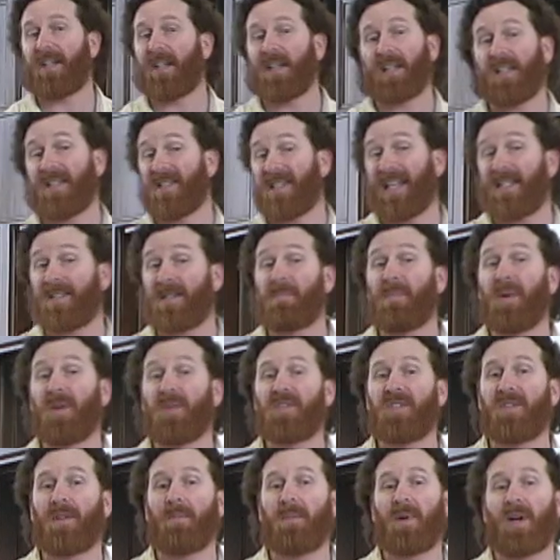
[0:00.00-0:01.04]
you, because that's
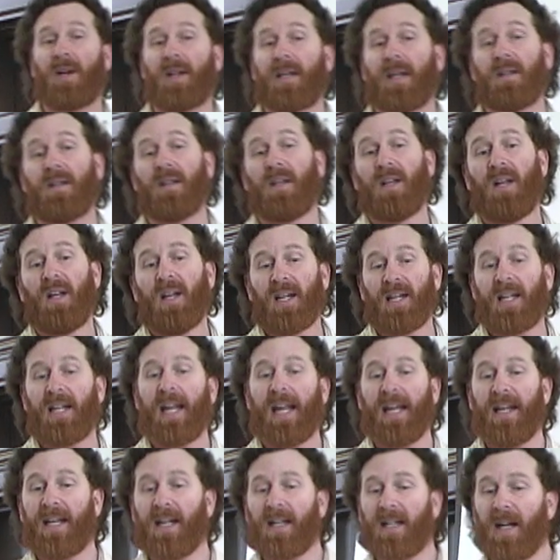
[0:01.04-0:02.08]
most of the market.
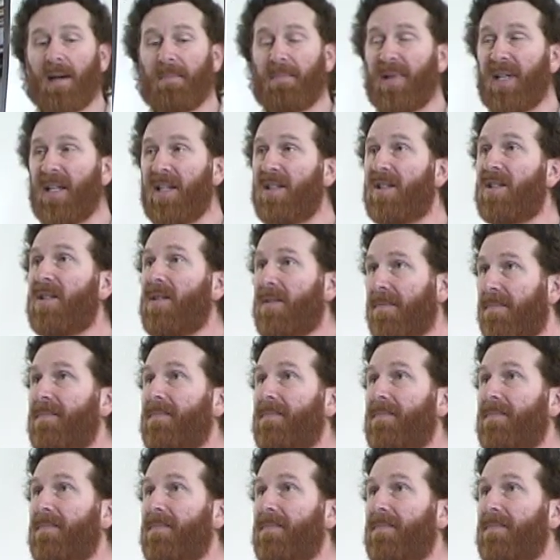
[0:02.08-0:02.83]
Canadian companies,